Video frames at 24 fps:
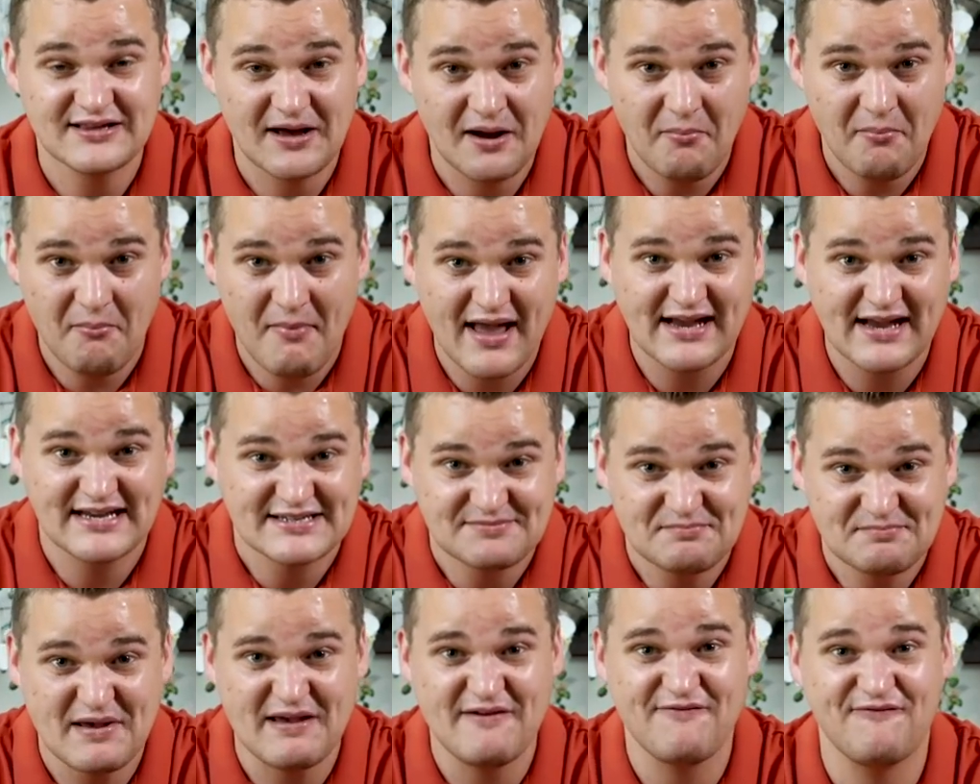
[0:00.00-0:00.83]
that
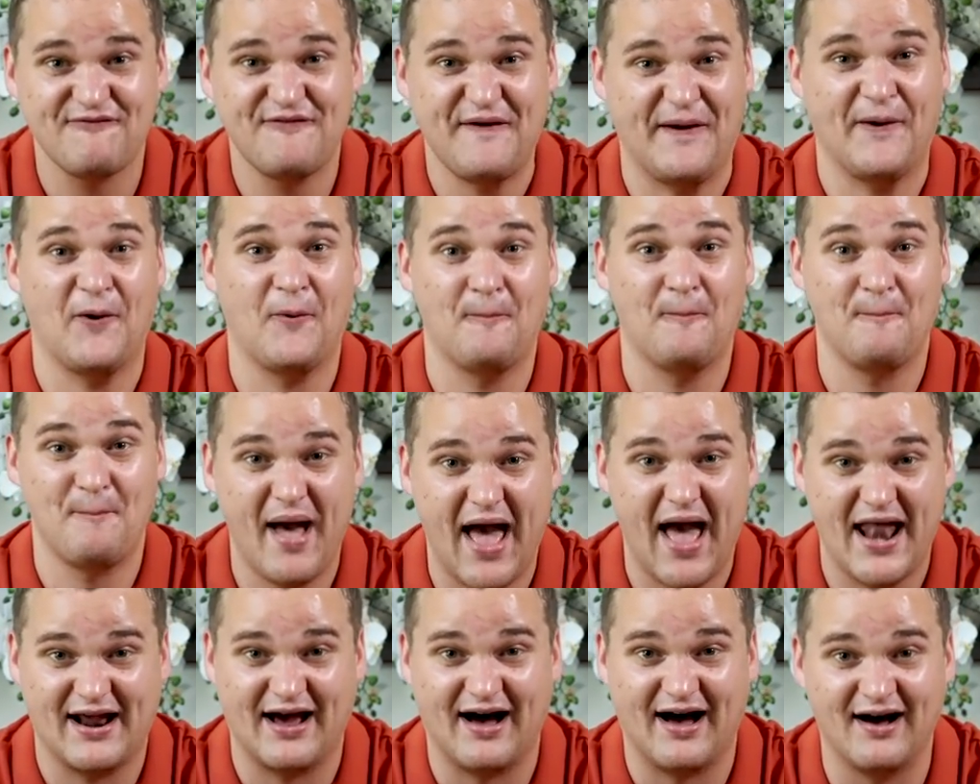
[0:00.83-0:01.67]
makes me feel
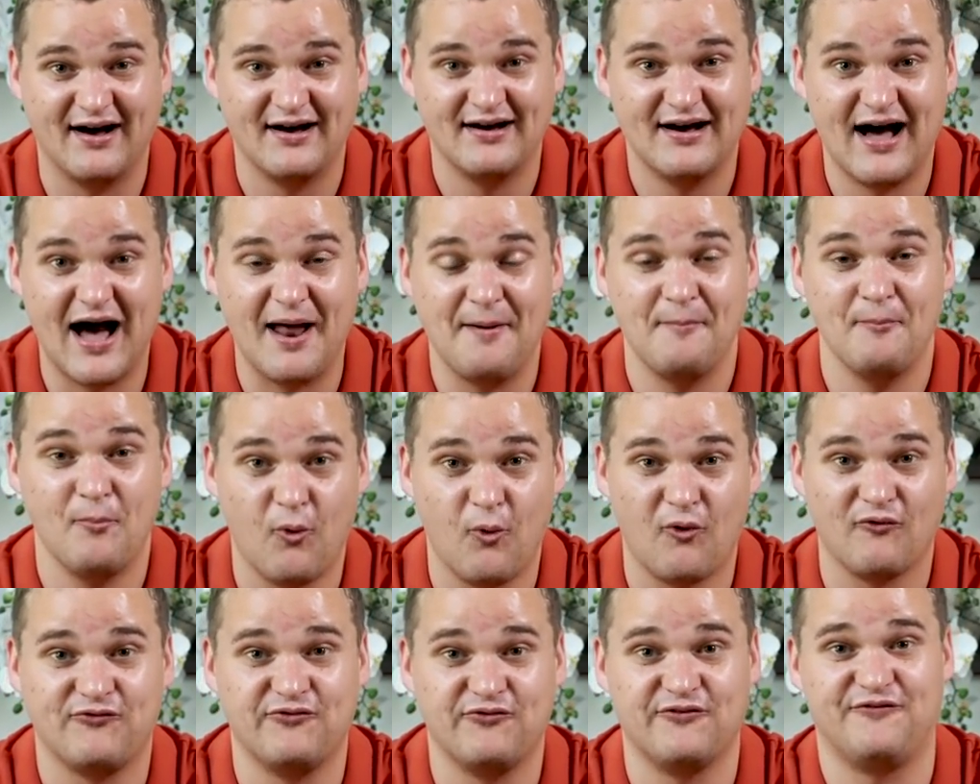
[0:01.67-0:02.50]
better and
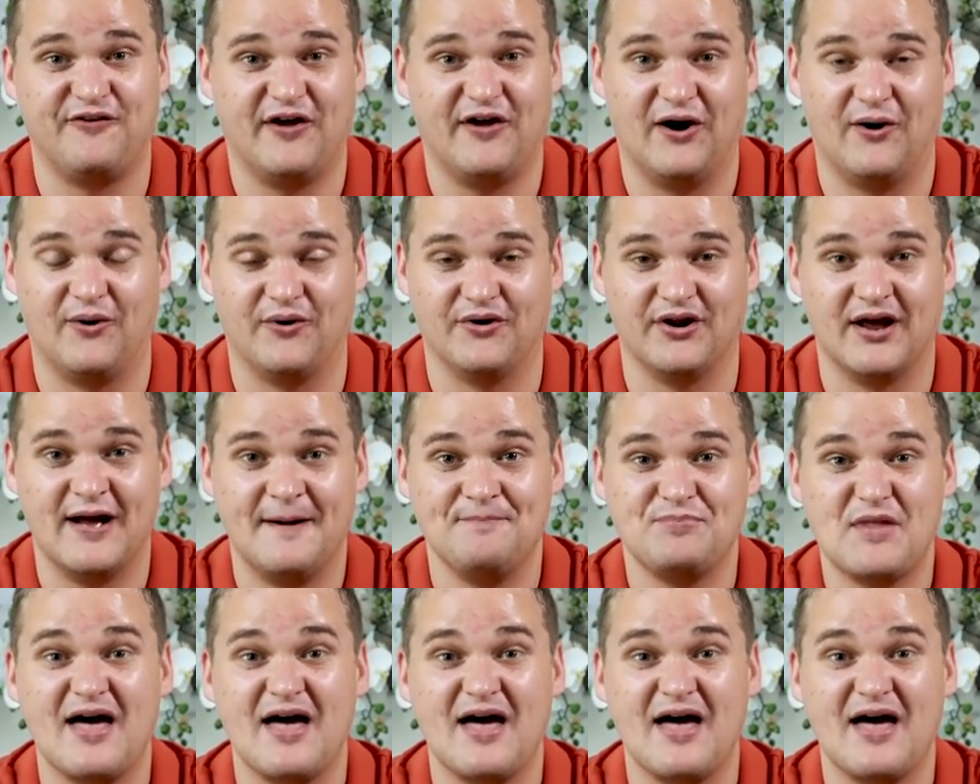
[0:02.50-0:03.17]
more fulfilled.